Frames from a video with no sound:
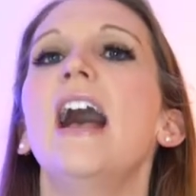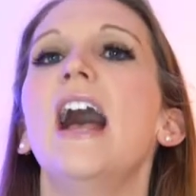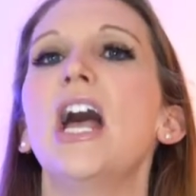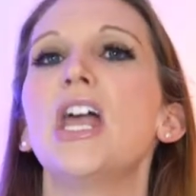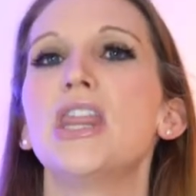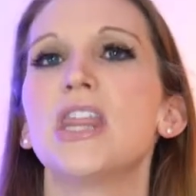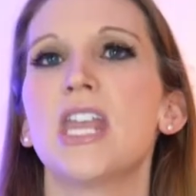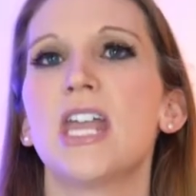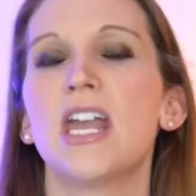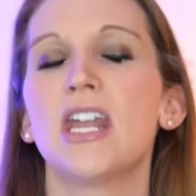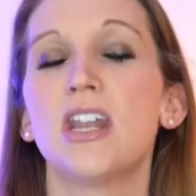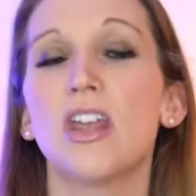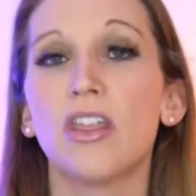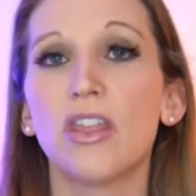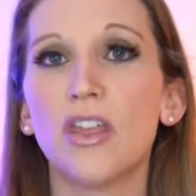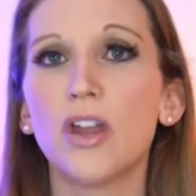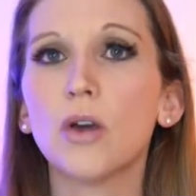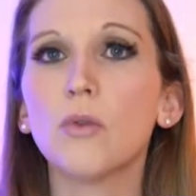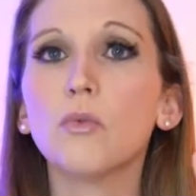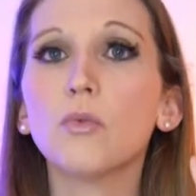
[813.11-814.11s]
And
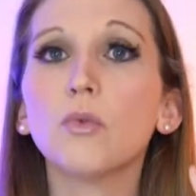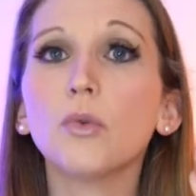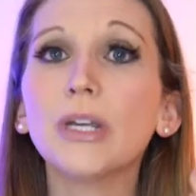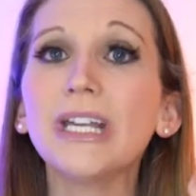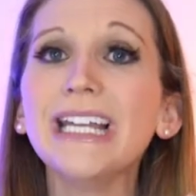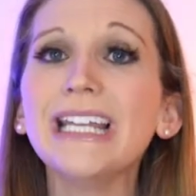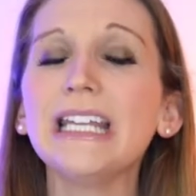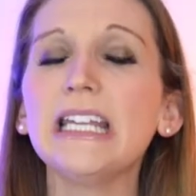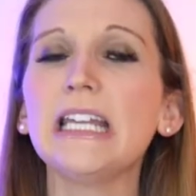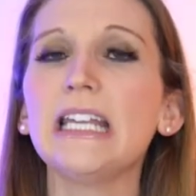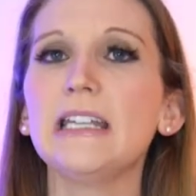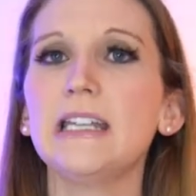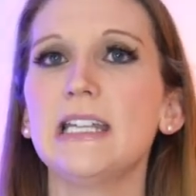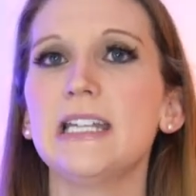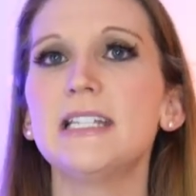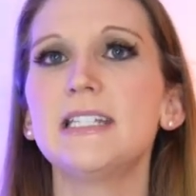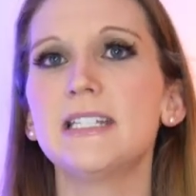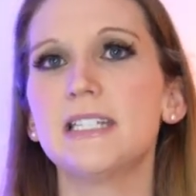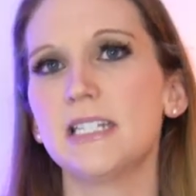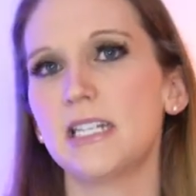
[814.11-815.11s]
then they're really
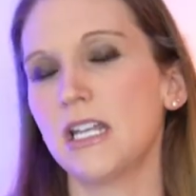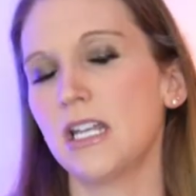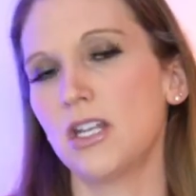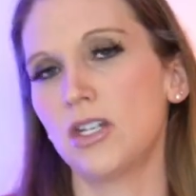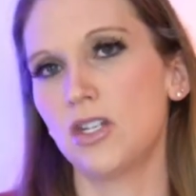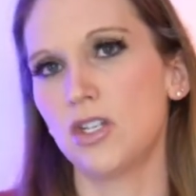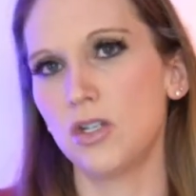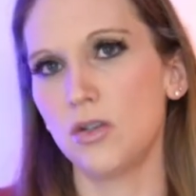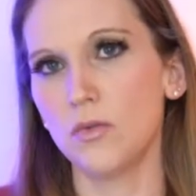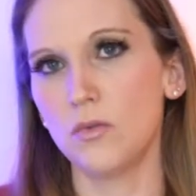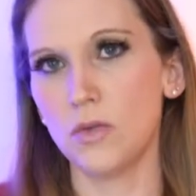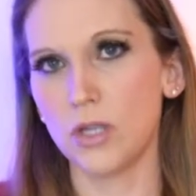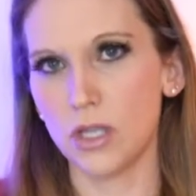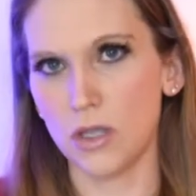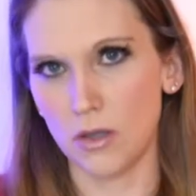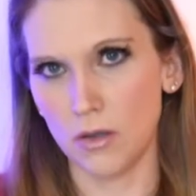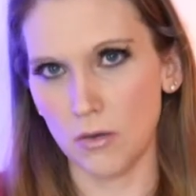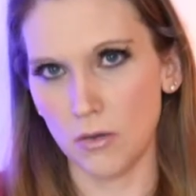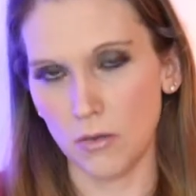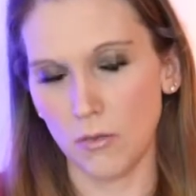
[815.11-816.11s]
listening to
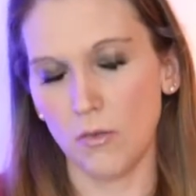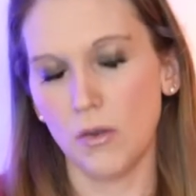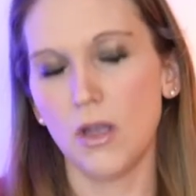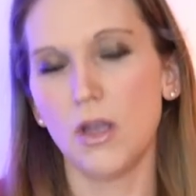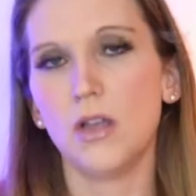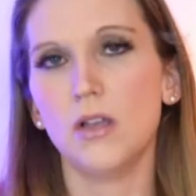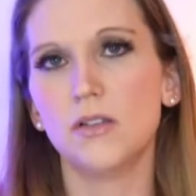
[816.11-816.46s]
you.